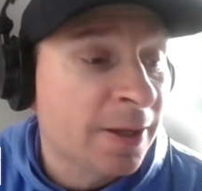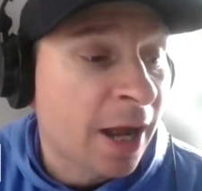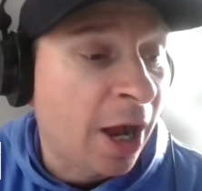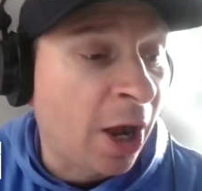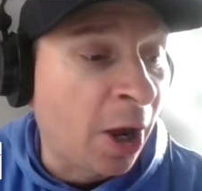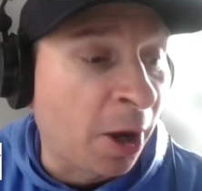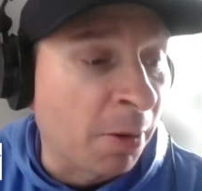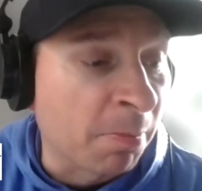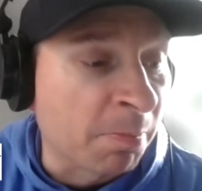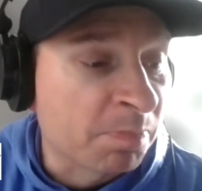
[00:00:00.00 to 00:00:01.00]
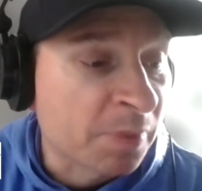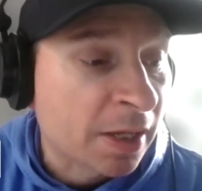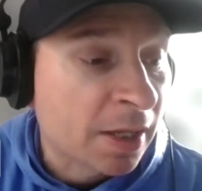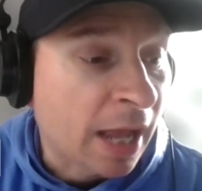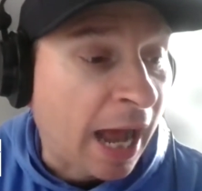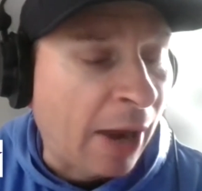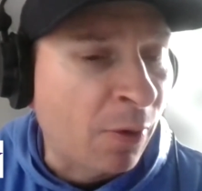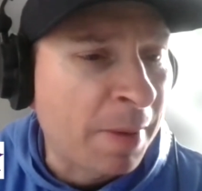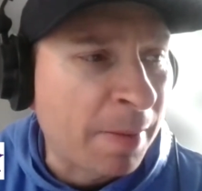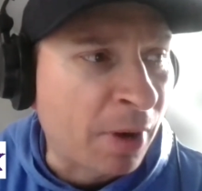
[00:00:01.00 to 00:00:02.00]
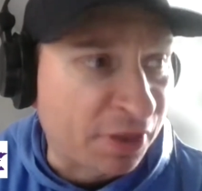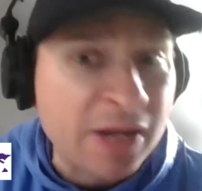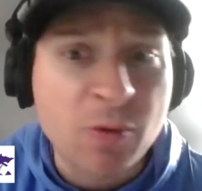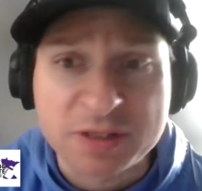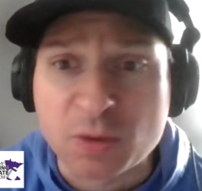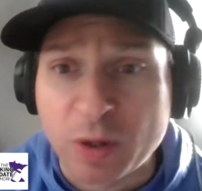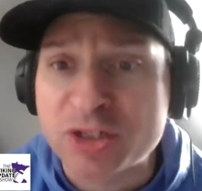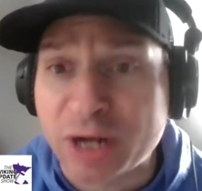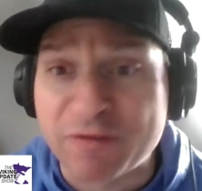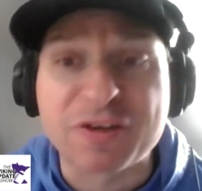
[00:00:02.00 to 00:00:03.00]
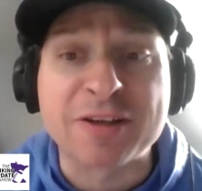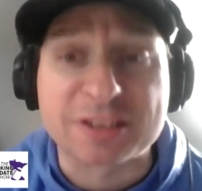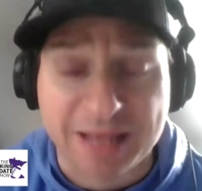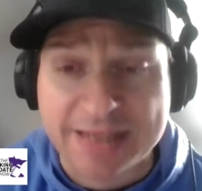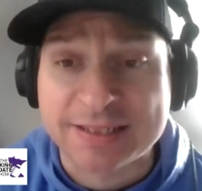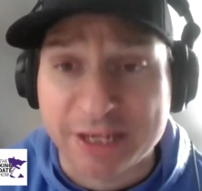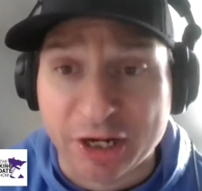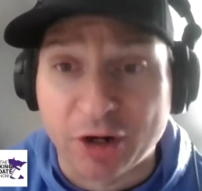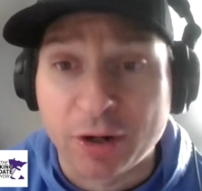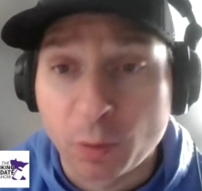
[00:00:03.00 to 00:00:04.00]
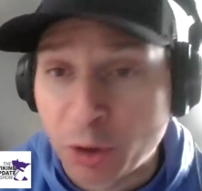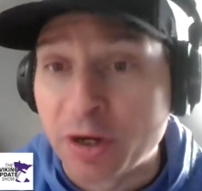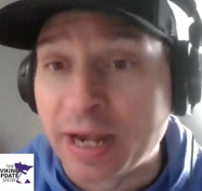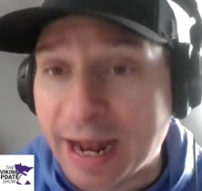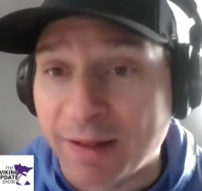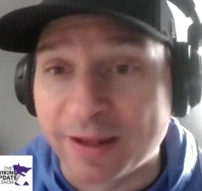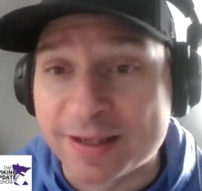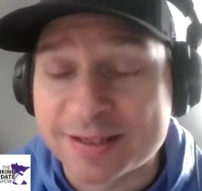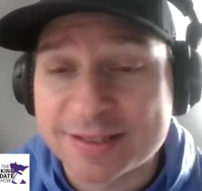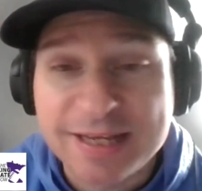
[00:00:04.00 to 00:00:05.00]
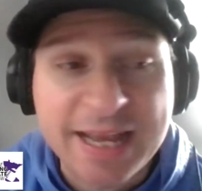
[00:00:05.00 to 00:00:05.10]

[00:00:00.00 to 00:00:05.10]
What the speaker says: I remember, I think it was the Western Conference Finals last year. We were in Dallas.